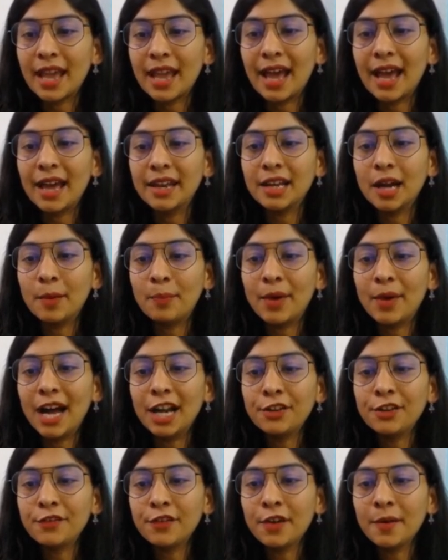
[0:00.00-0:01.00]
And
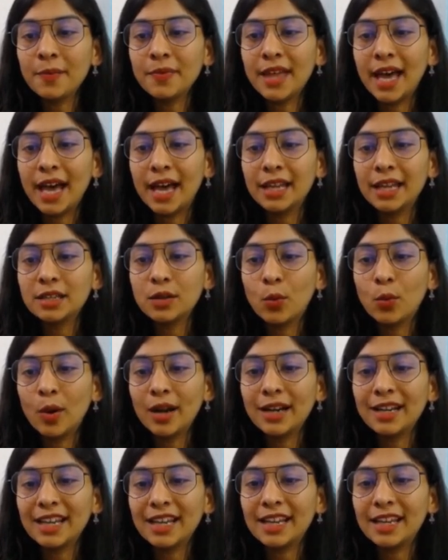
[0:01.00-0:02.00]
apart from that,
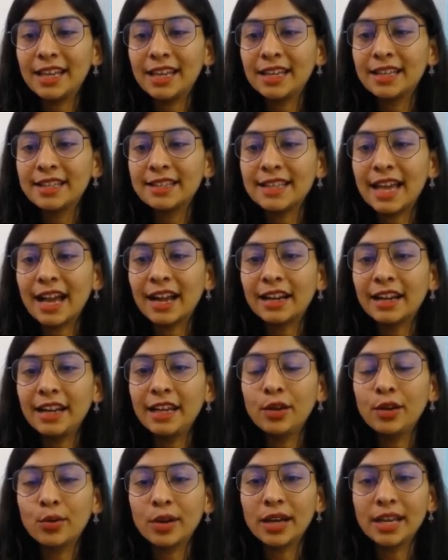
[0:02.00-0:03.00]
what exactly
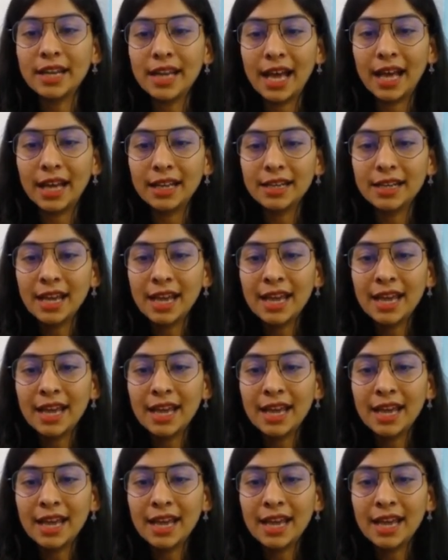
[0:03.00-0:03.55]
you can add,